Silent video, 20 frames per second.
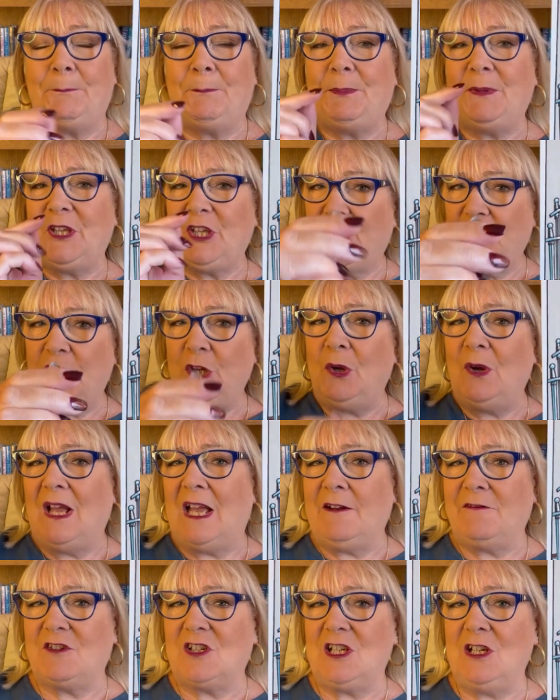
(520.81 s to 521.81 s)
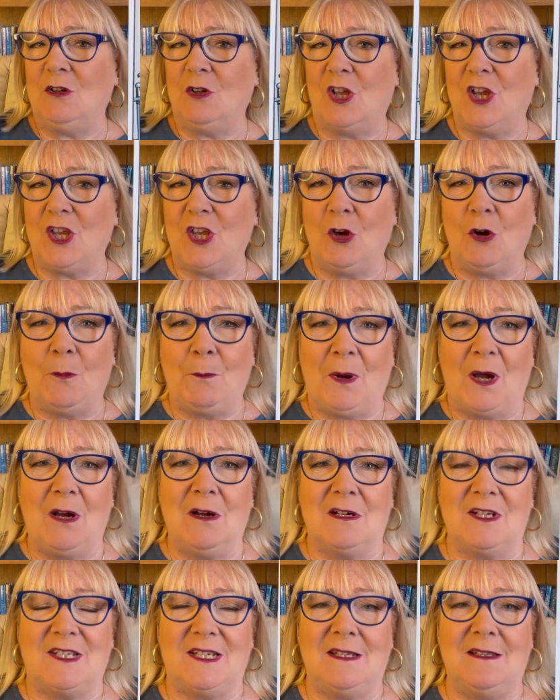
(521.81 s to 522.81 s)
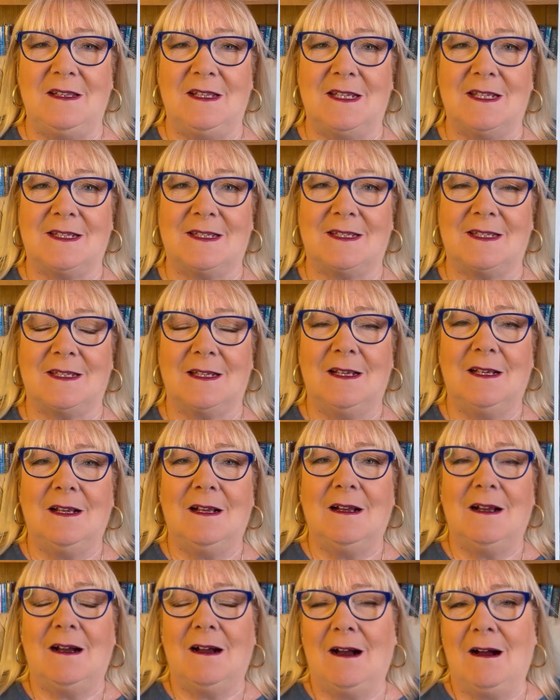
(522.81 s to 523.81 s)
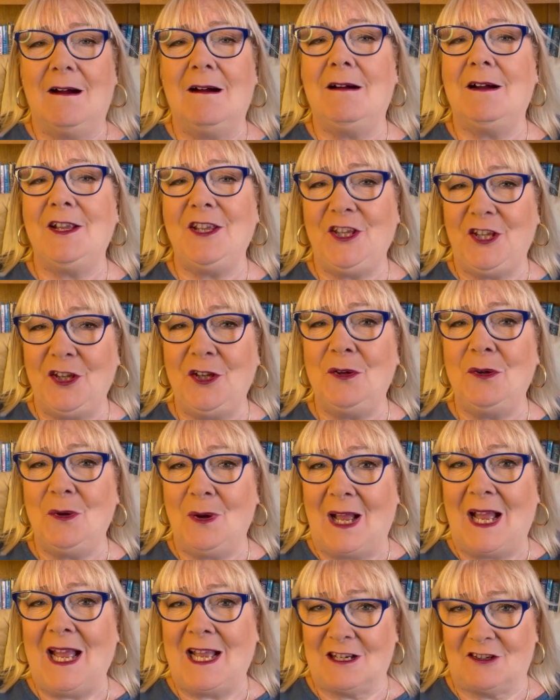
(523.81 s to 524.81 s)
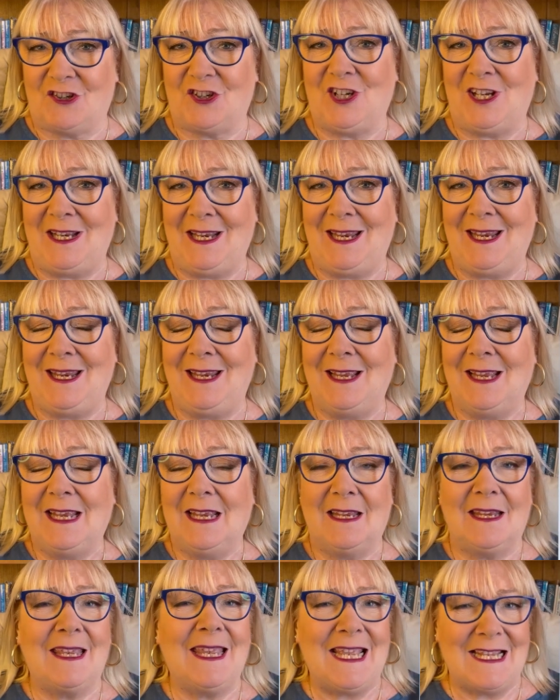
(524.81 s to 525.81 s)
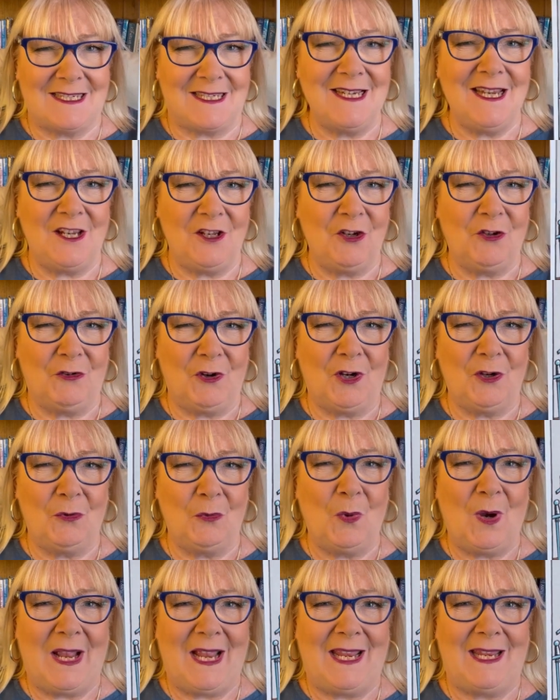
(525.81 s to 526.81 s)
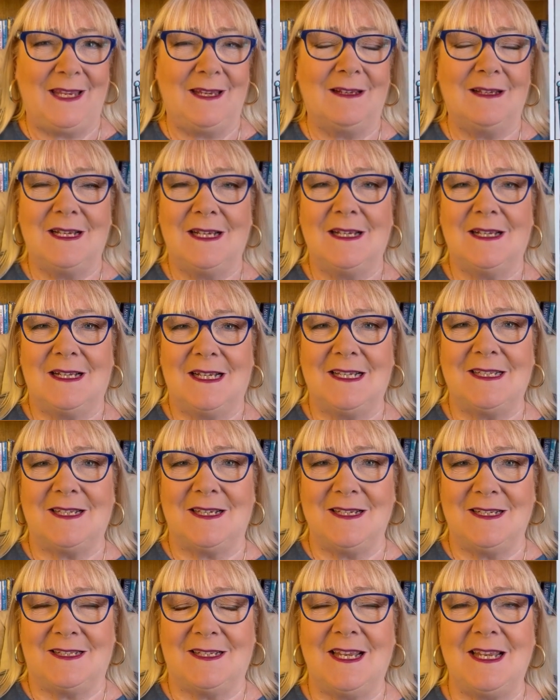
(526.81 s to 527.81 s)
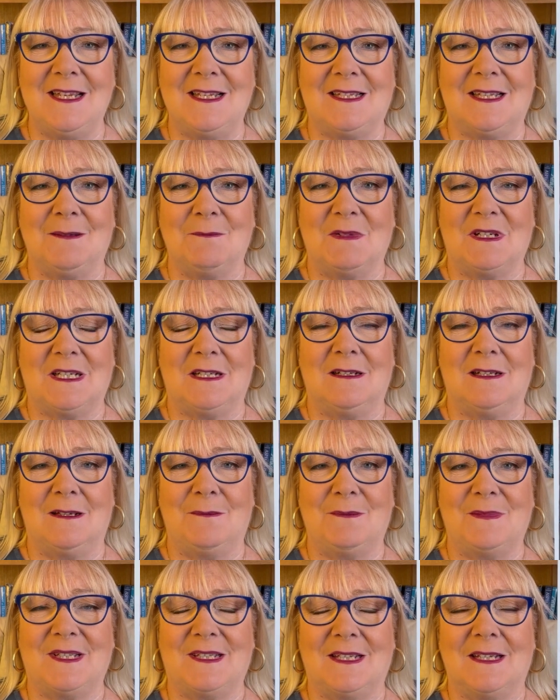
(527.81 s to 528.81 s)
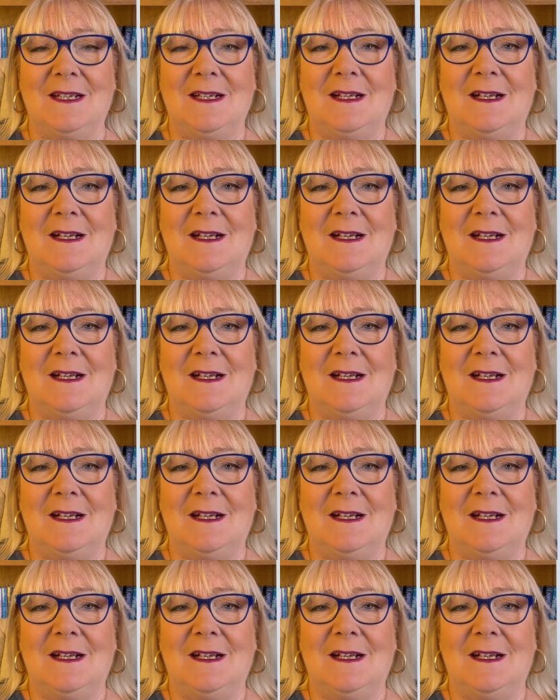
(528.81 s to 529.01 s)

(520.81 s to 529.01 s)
But you have to look at your part in this. Are you actually getting in your own way, as I say sometimes?